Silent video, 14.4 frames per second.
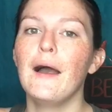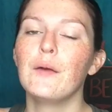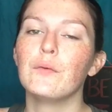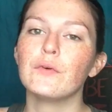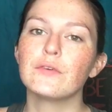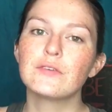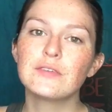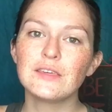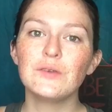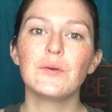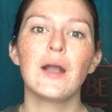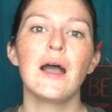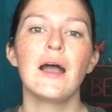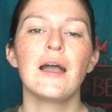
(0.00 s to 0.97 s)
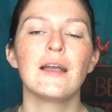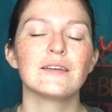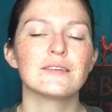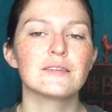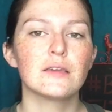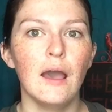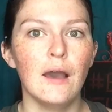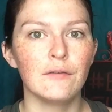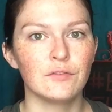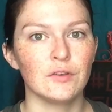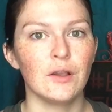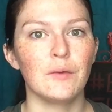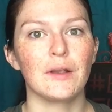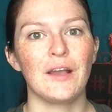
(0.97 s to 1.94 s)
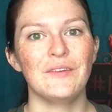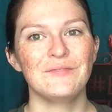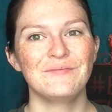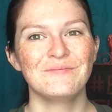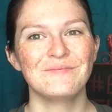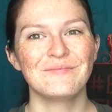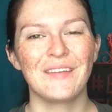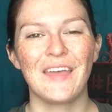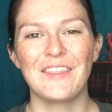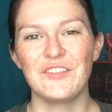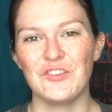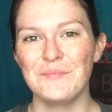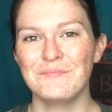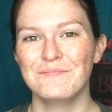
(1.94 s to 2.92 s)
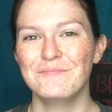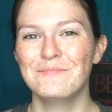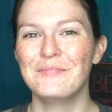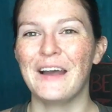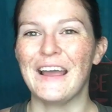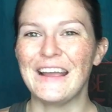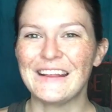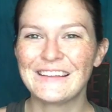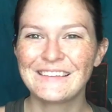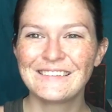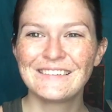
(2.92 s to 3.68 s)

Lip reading: I will see you guys after I work out at the gym. Bye.